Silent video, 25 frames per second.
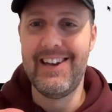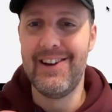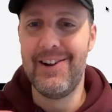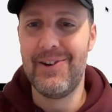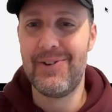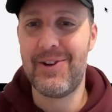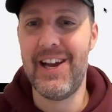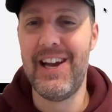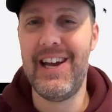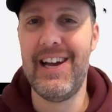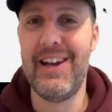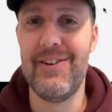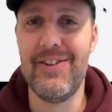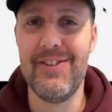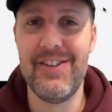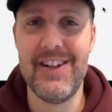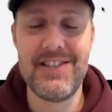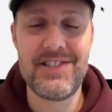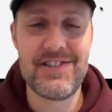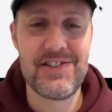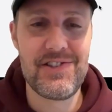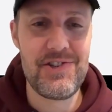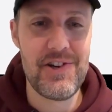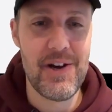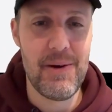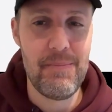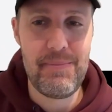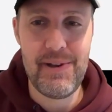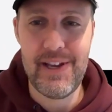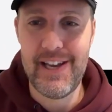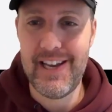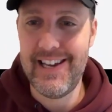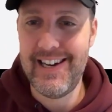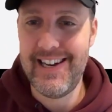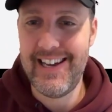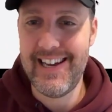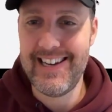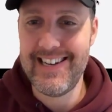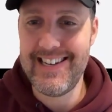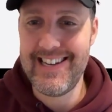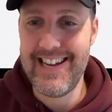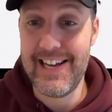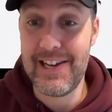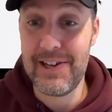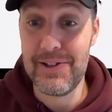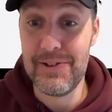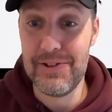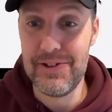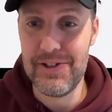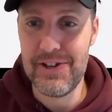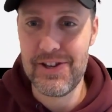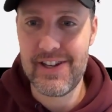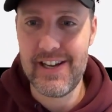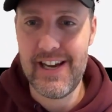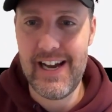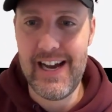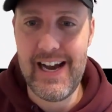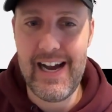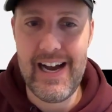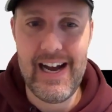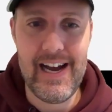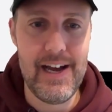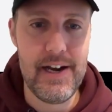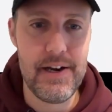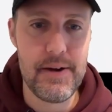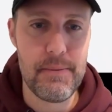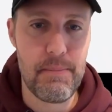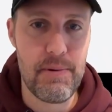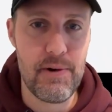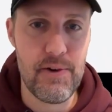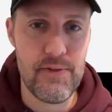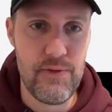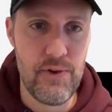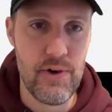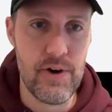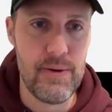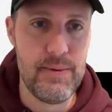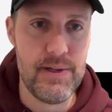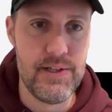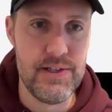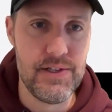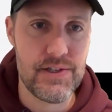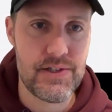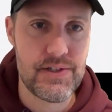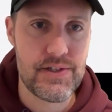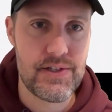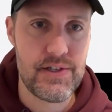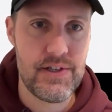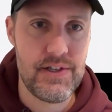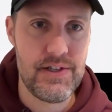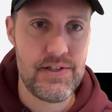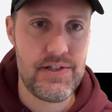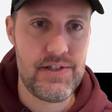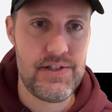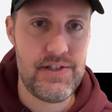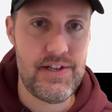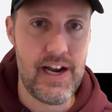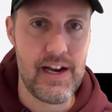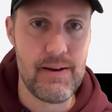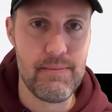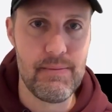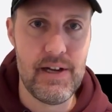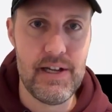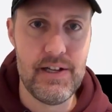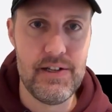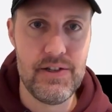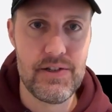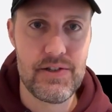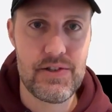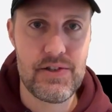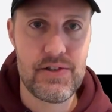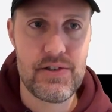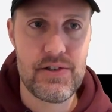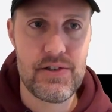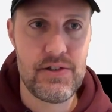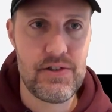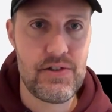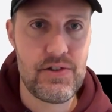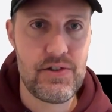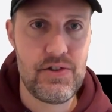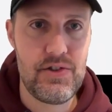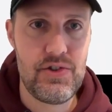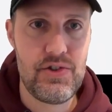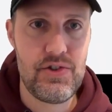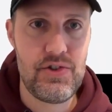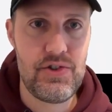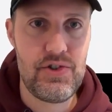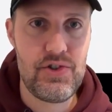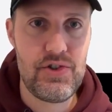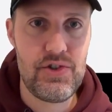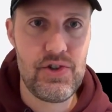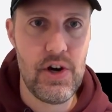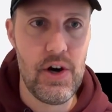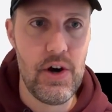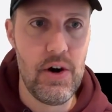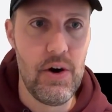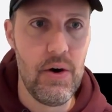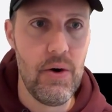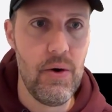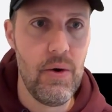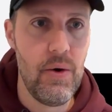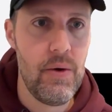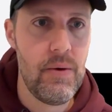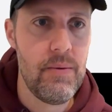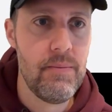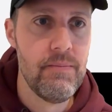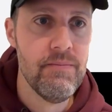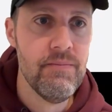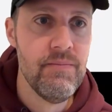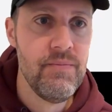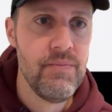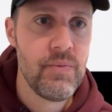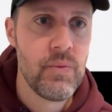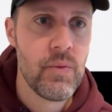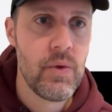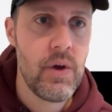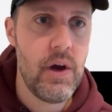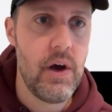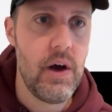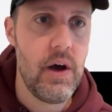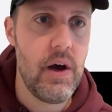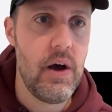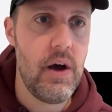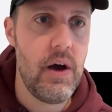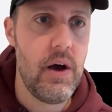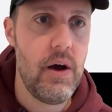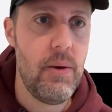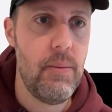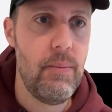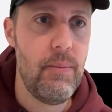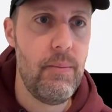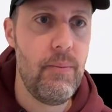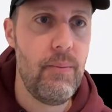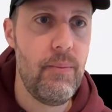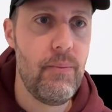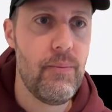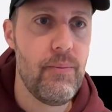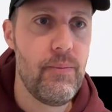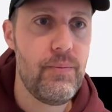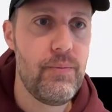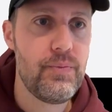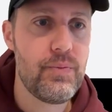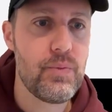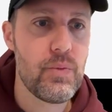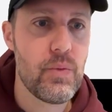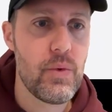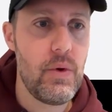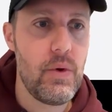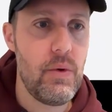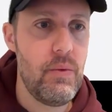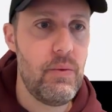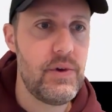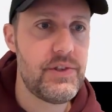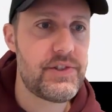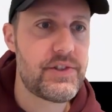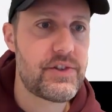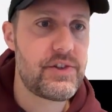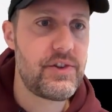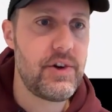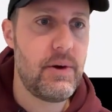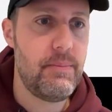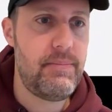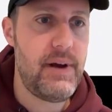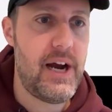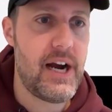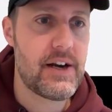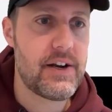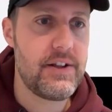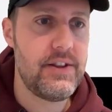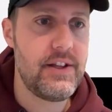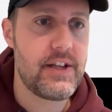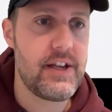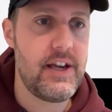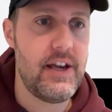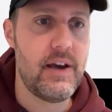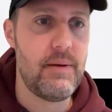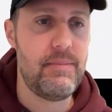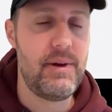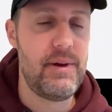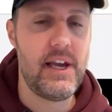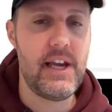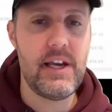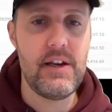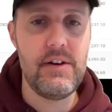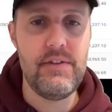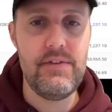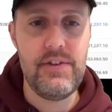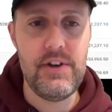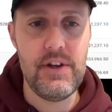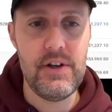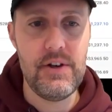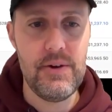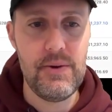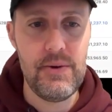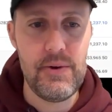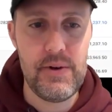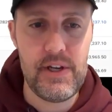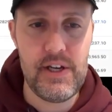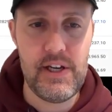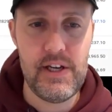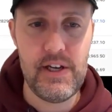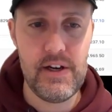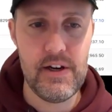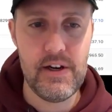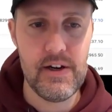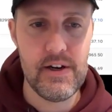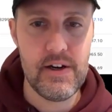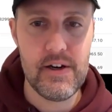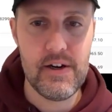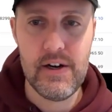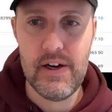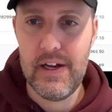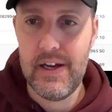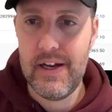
okay, well, let's jump in and take a look at performance segments. So let's jump back to the campaign view here.